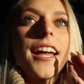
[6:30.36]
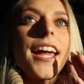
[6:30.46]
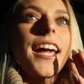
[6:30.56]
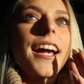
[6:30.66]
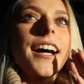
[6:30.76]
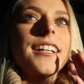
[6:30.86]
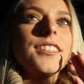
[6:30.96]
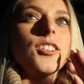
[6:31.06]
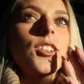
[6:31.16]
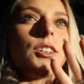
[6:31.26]

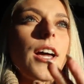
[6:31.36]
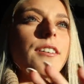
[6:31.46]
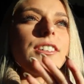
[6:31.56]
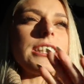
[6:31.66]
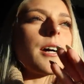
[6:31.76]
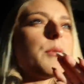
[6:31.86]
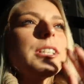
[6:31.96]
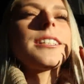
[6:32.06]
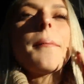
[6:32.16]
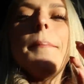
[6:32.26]
and every time we
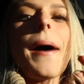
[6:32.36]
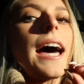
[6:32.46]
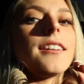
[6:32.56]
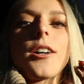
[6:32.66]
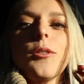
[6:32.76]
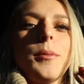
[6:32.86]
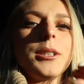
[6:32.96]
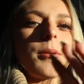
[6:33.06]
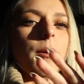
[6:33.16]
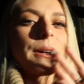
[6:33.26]
just have bad luck with
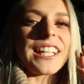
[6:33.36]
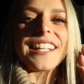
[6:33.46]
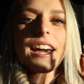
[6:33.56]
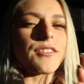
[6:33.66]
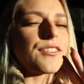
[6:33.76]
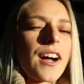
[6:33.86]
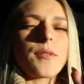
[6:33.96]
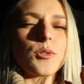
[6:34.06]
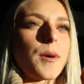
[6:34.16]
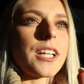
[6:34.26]
Pittsburgh. We can never
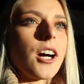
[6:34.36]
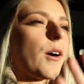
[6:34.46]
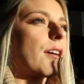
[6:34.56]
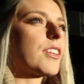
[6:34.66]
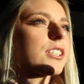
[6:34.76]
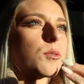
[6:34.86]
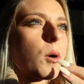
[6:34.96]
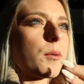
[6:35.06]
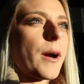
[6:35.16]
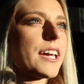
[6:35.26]
find which way to go. Everything's a
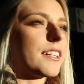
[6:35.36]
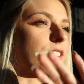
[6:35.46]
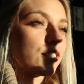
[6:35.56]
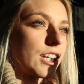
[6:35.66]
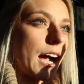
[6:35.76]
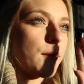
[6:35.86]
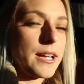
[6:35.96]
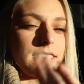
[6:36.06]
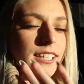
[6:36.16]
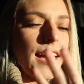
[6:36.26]
one way, and there's
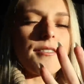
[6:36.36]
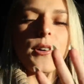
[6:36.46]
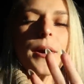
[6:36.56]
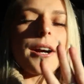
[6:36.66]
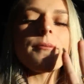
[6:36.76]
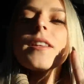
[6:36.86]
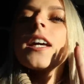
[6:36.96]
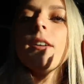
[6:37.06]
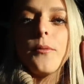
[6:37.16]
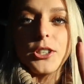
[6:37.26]
highways like everywhere.
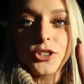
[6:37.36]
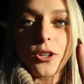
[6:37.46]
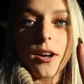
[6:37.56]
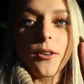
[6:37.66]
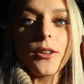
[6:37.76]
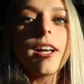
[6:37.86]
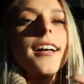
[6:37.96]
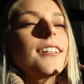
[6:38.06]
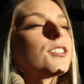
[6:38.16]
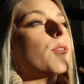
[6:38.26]
We struggle.
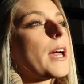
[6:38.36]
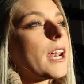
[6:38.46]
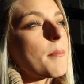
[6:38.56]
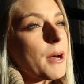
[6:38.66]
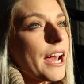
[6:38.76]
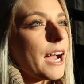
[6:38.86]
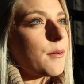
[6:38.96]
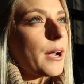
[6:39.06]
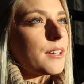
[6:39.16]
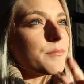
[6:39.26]
So we ended up on a
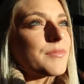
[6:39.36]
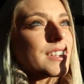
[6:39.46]
highway,